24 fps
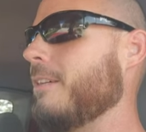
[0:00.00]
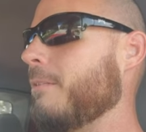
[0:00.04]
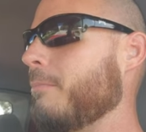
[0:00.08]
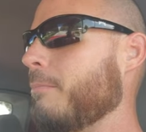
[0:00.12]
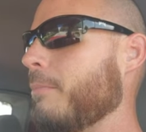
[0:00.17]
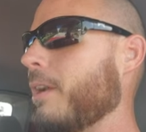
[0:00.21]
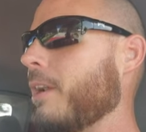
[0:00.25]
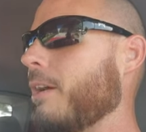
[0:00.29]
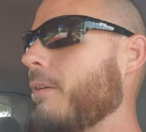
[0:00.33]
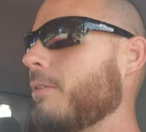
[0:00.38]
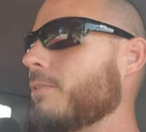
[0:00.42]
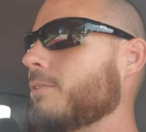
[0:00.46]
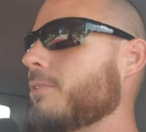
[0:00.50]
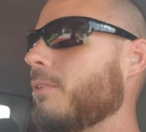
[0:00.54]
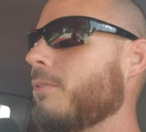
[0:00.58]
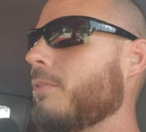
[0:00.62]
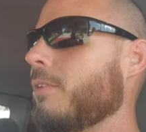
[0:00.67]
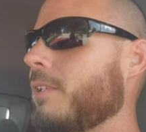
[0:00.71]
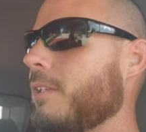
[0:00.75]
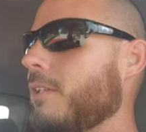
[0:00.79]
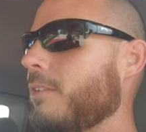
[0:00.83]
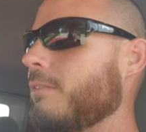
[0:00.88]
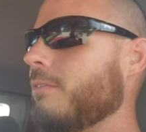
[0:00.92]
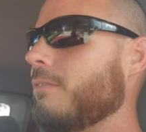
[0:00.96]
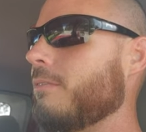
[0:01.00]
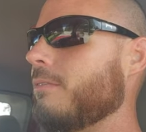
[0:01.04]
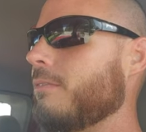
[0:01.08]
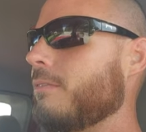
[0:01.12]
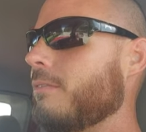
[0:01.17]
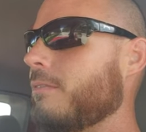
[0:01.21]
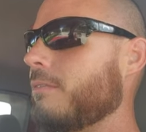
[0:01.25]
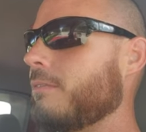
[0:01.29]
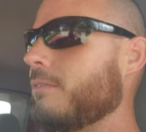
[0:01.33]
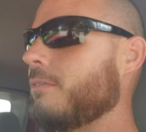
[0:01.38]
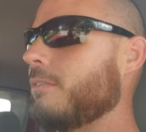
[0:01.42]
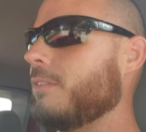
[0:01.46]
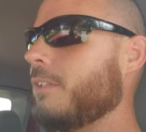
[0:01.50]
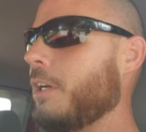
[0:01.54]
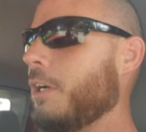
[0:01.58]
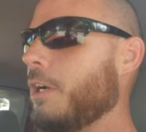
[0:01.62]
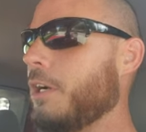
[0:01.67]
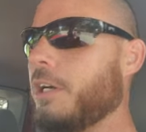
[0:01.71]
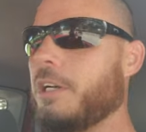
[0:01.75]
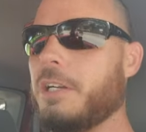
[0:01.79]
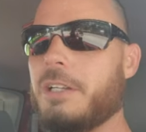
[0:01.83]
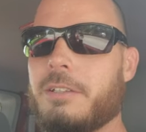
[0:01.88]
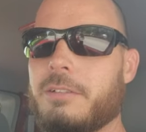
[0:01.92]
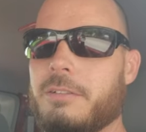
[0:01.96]
But I was only
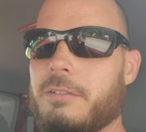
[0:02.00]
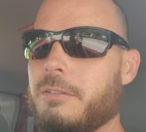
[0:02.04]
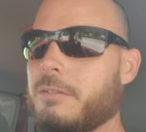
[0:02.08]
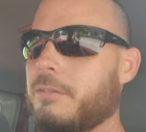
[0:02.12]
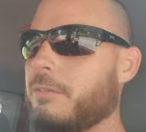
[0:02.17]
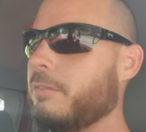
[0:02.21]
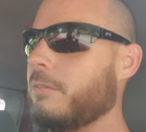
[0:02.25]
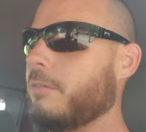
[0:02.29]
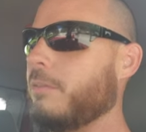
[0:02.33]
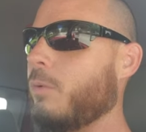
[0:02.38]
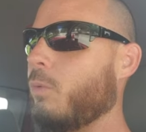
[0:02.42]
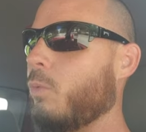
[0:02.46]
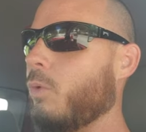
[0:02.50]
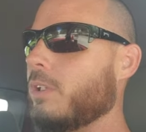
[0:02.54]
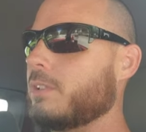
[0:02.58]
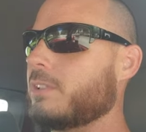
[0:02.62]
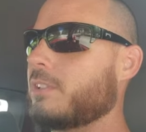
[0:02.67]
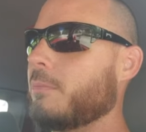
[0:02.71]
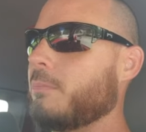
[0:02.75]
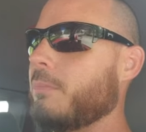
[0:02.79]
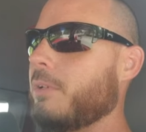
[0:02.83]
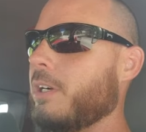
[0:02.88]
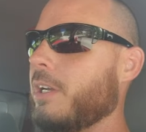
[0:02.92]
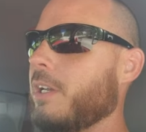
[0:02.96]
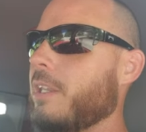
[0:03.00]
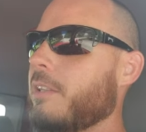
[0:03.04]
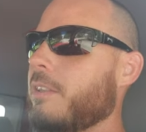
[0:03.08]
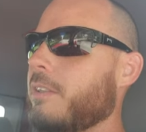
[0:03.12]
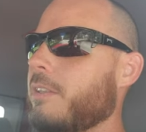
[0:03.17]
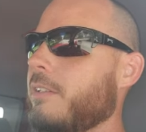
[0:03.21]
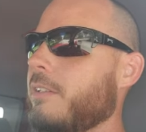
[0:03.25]
hunting once a month.